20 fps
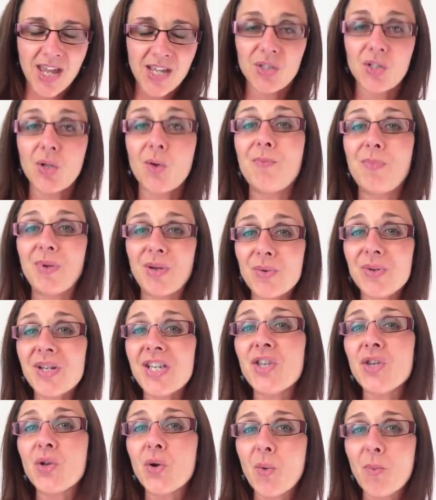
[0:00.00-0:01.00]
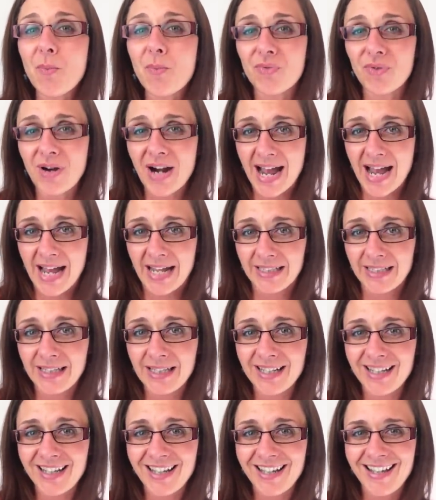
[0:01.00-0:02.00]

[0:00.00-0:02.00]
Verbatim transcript: So, building your brand